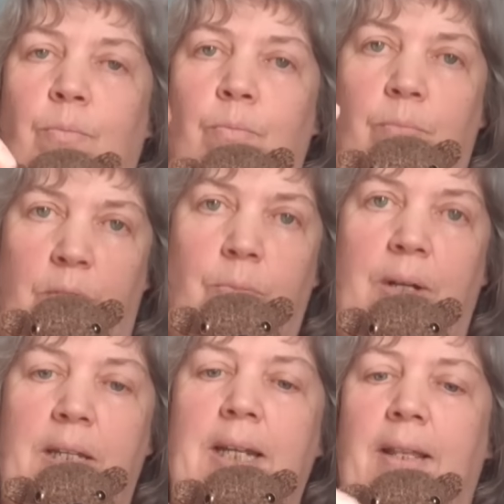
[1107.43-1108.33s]

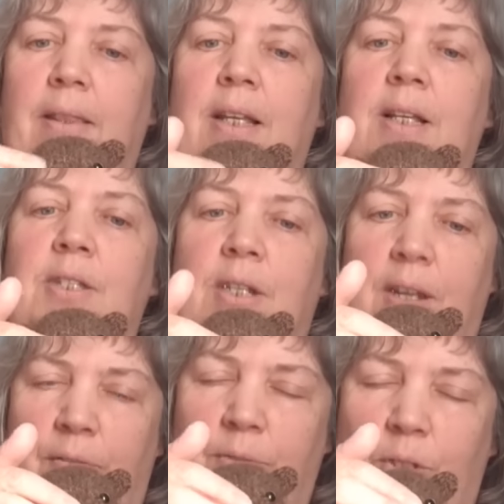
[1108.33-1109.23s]
when you knit these, you
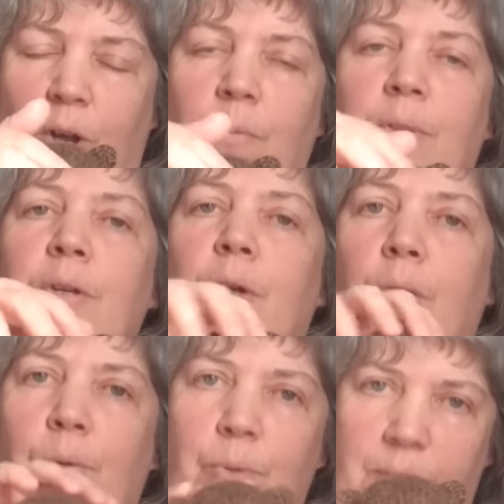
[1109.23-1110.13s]
start with the
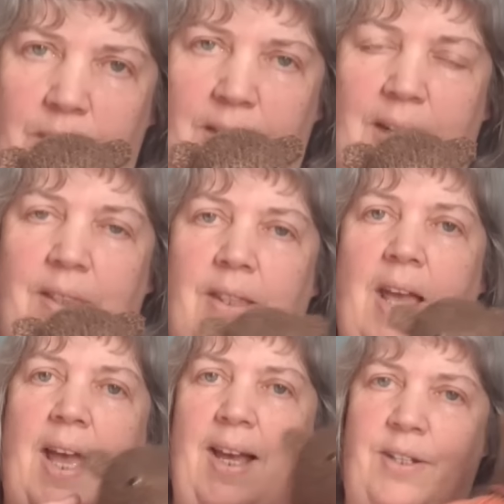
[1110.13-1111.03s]
nose and you knit
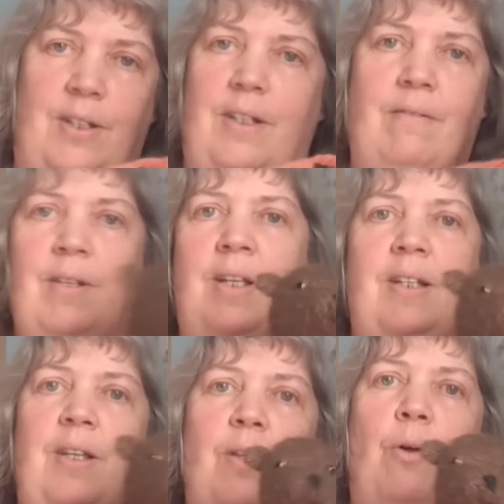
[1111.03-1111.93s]
the head and you
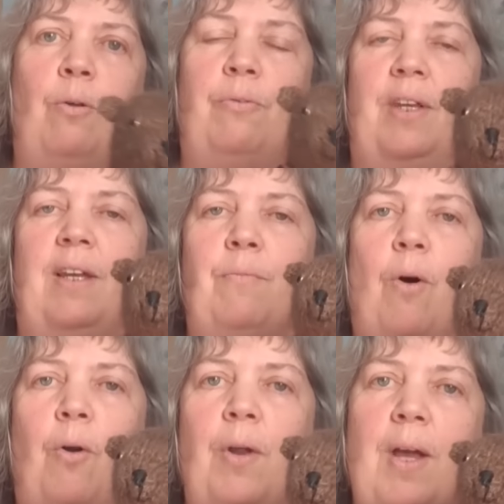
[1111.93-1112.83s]
knit the whole thing in
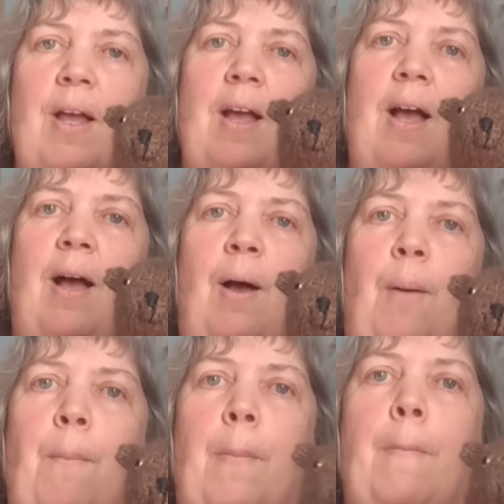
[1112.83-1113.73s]
one.
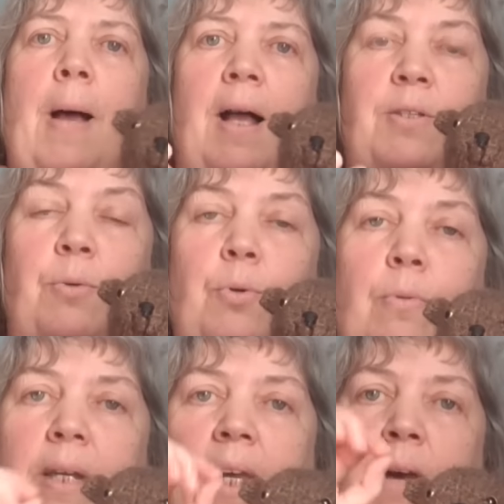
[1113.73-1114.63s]
And so
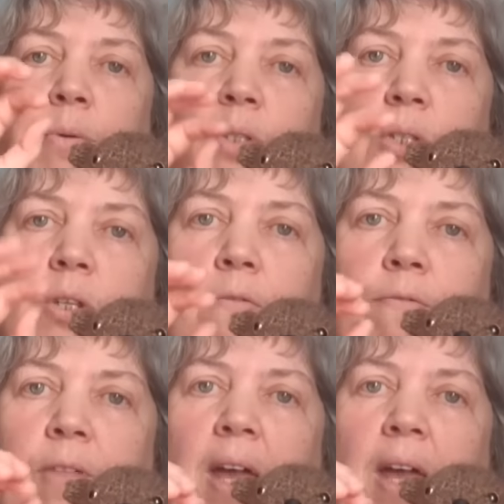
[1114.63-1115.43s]
normally I would stuff the